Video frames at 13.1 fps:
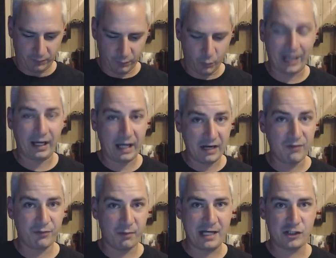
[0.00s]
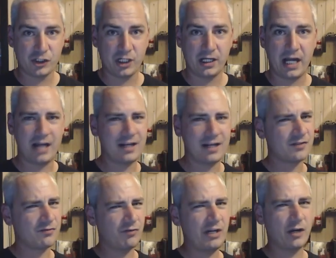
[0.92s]
quick information, and
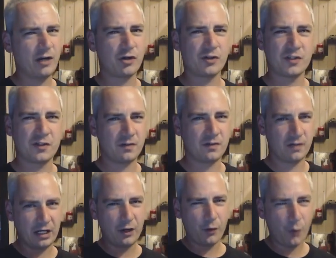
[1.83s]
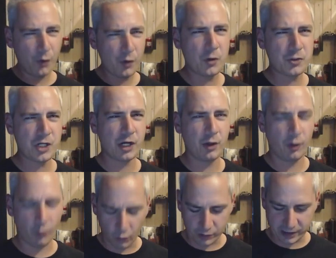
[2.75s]
it's really good because it's in
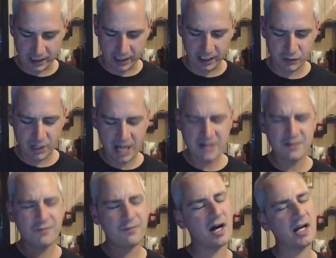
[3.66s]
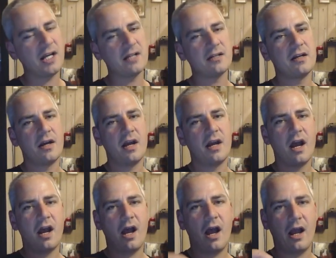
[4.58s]
chronological order, and I tried to find
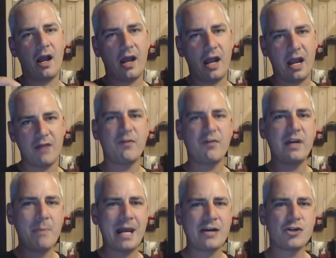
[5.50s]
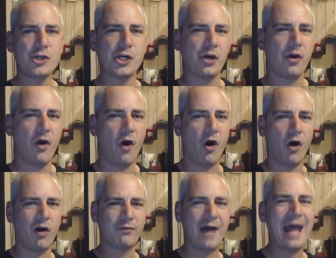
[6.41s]
every mention
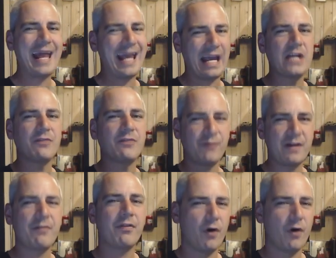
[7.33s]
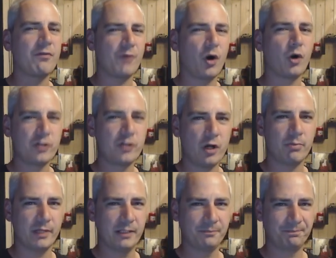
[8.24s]
of a 5th of
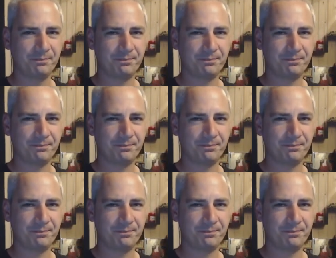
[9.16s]
October.